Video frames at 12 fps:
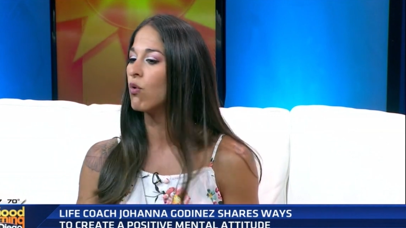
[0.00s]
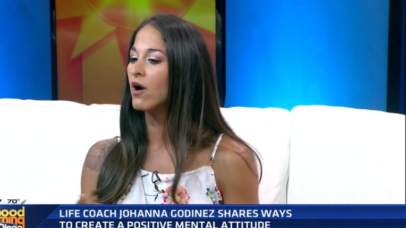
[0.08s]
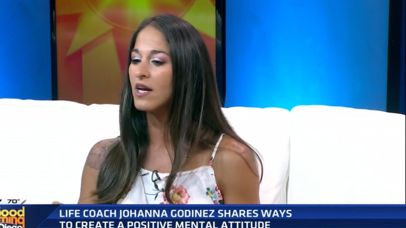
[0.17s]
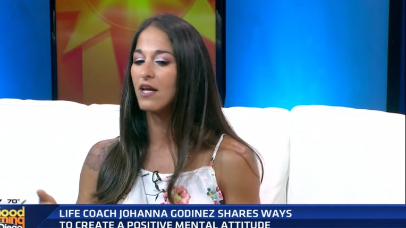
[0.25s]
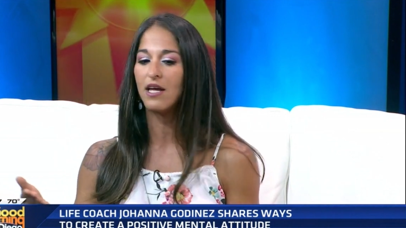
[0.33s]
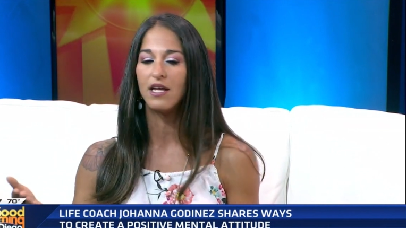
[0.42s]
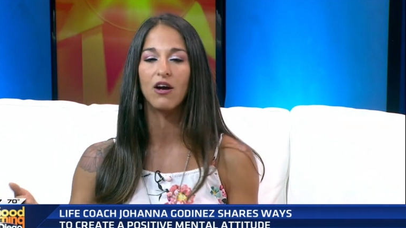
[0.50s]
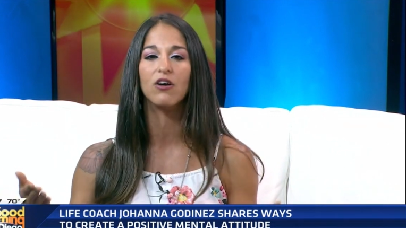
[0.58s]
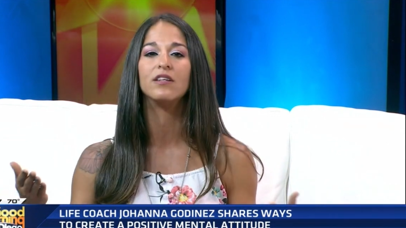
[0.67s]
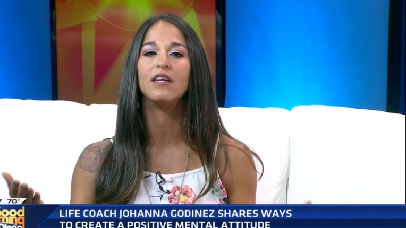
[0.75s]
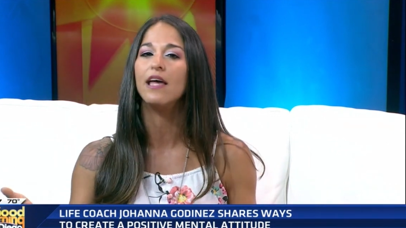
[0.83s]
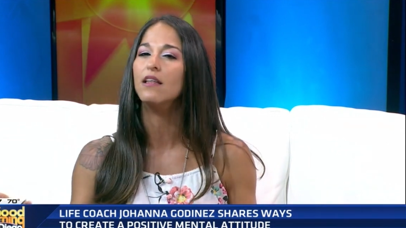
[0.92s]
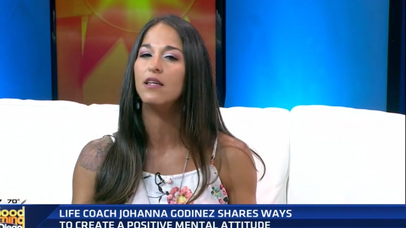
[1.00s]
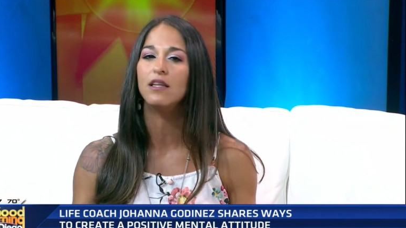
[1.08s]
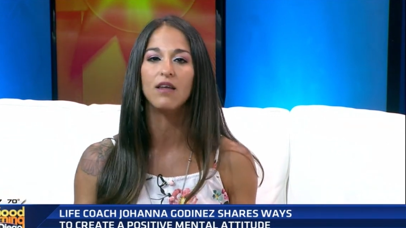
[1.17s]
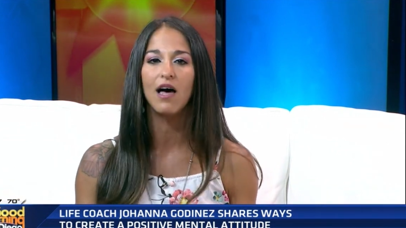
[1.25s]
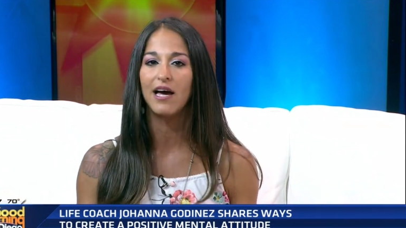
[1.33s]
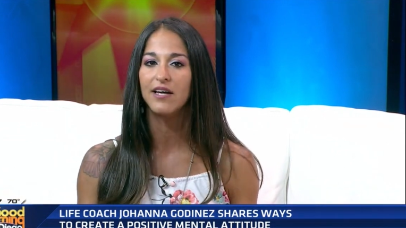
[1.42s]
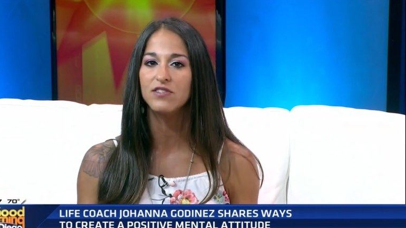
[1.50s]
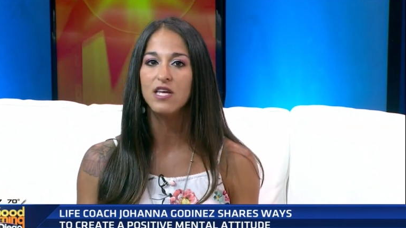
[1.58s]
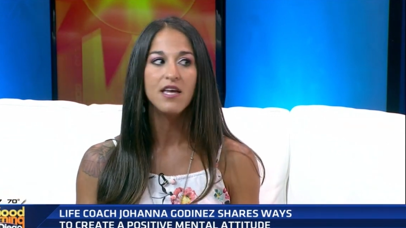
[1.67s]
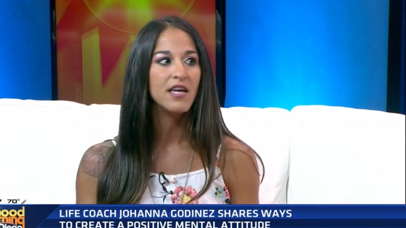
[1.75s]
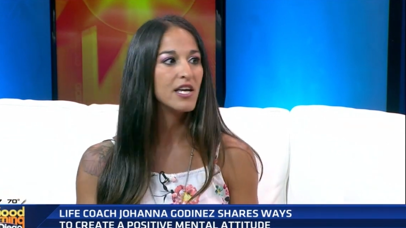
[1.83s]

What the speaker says: What in our daily lives